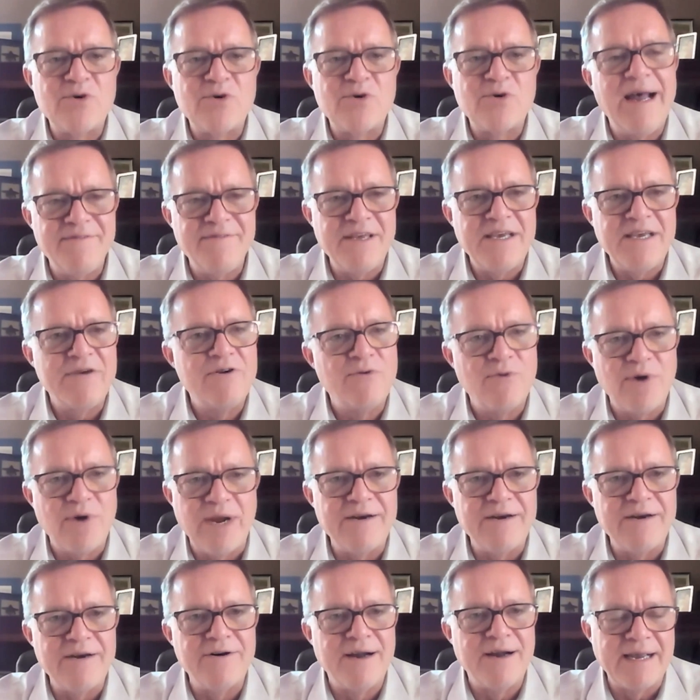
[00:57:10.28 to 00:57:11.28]

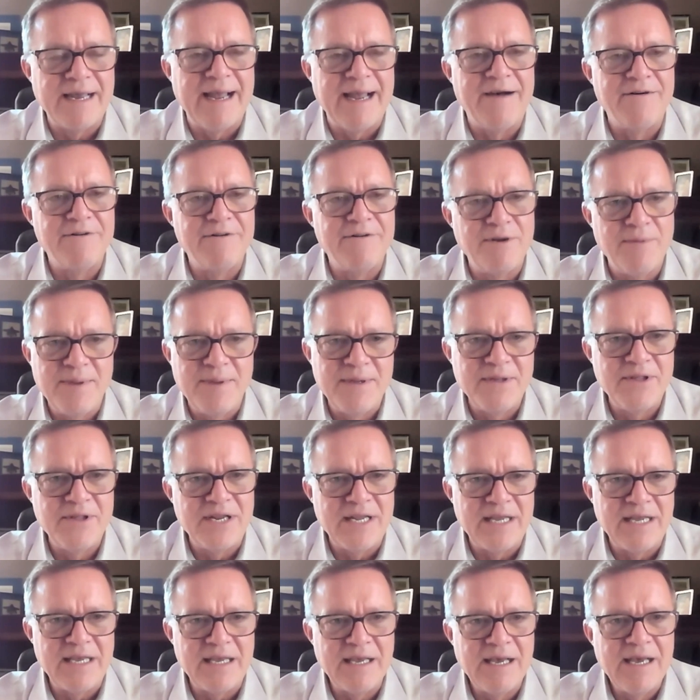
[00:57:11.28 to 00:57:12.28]
driving greater
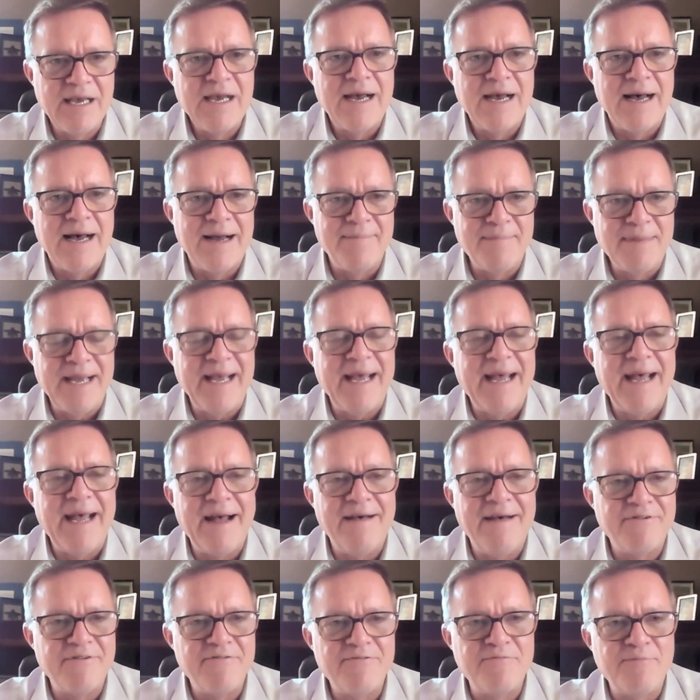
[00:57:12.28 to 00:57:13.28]
accountability on
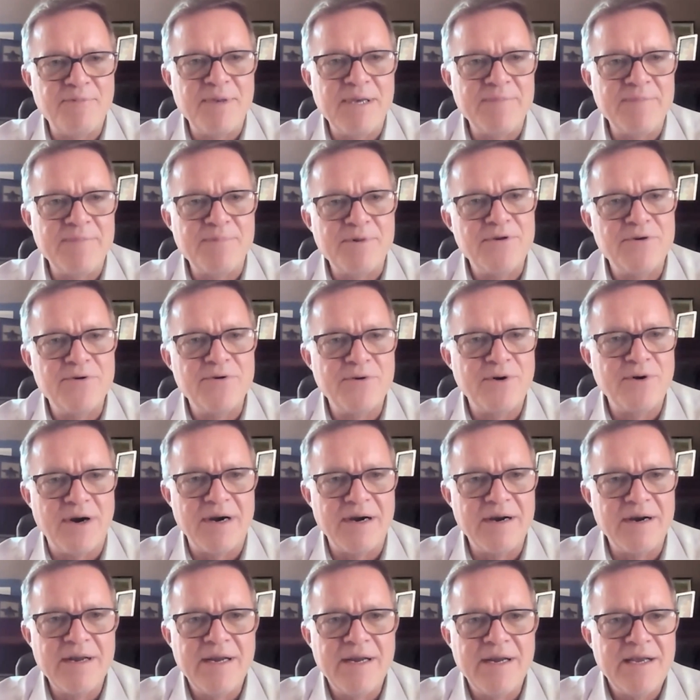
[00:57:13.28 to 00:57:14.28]
behalf of people who
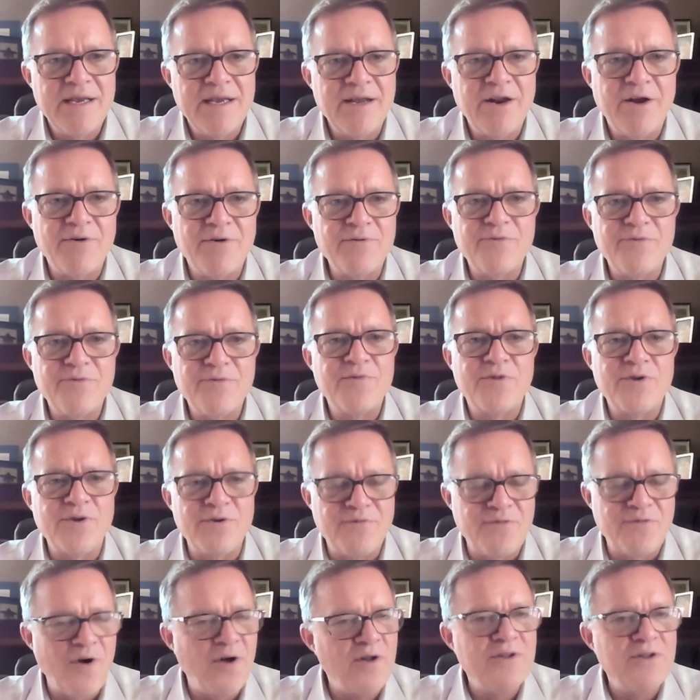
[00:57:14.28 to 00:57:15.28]
are,
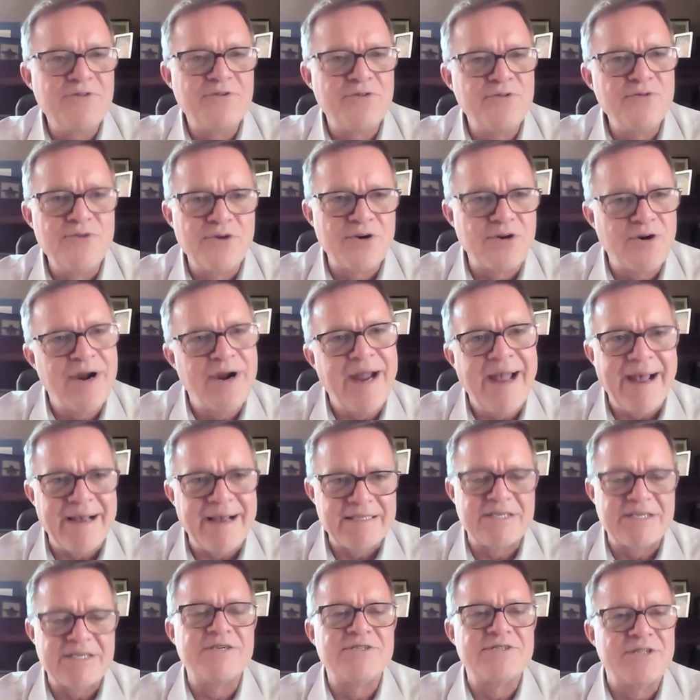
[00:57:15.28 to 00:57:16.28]
they're falling through the
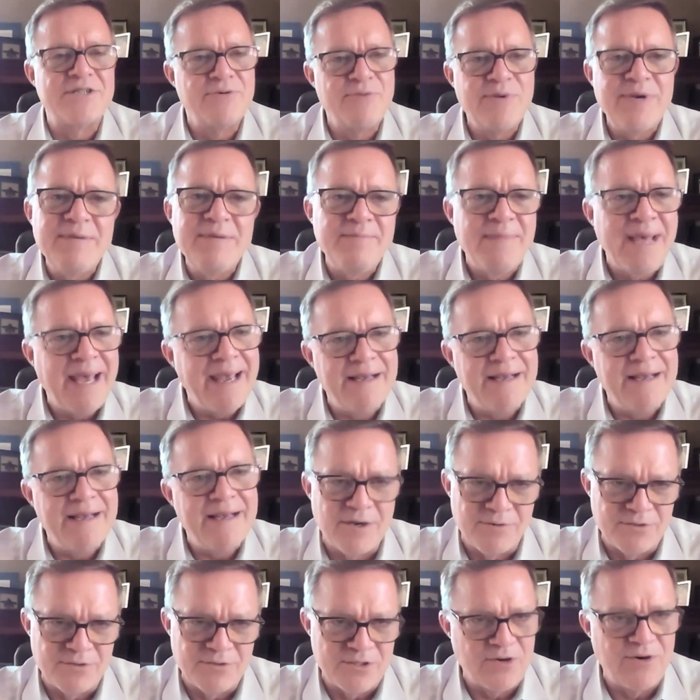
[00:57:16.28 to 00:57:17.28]
cracks because we make
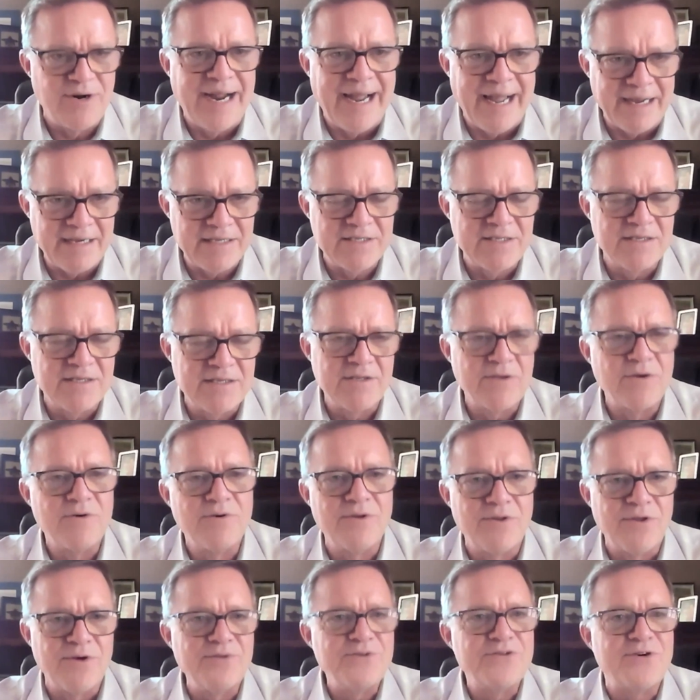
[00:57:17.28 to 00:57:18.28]
those cracks.
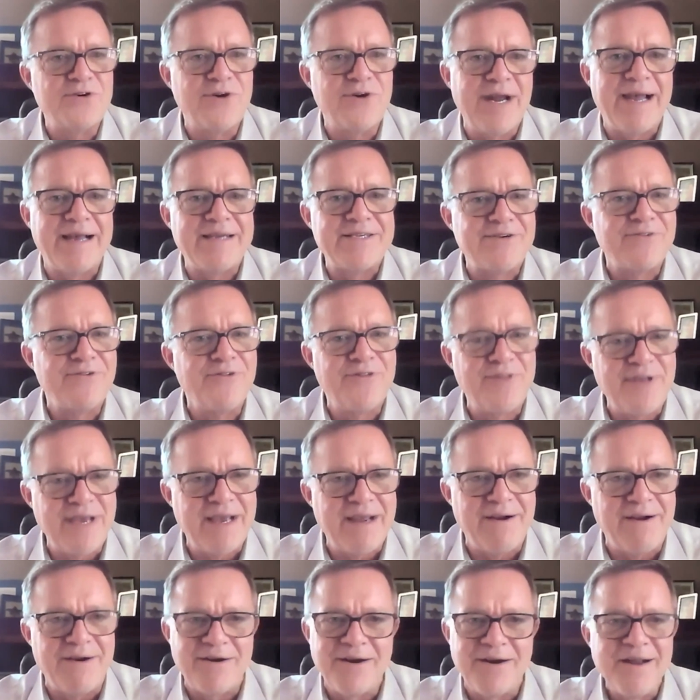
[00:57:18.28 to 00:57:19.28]
Those cracks are
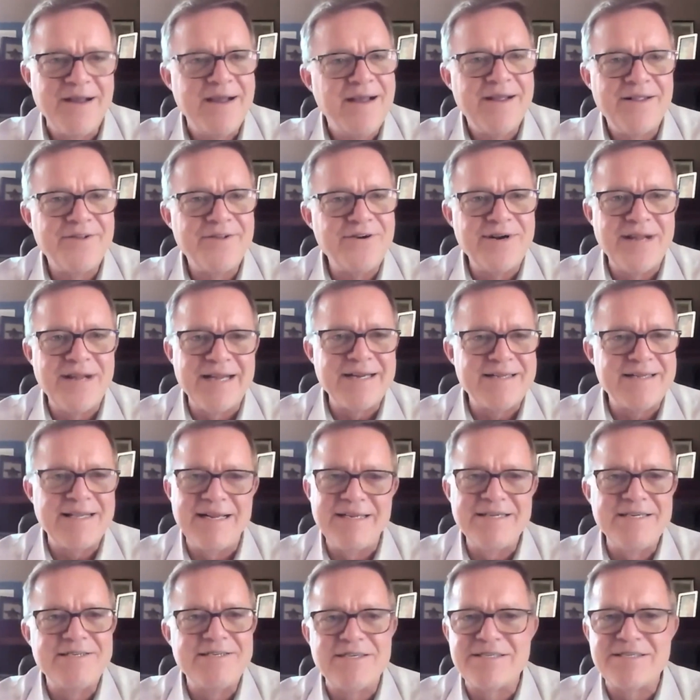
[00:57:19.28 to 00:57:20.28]
there. They
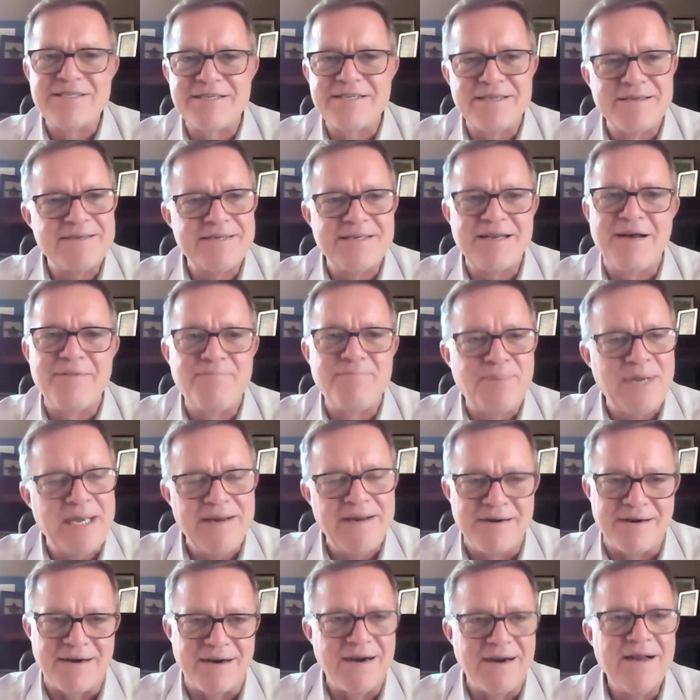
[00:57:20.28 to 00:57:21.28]
didn't just
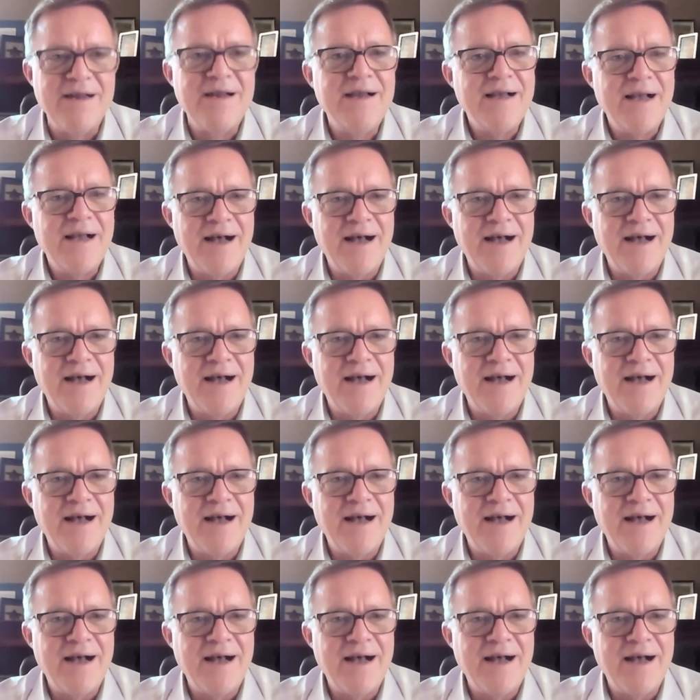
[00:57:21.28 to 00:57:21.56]
appear.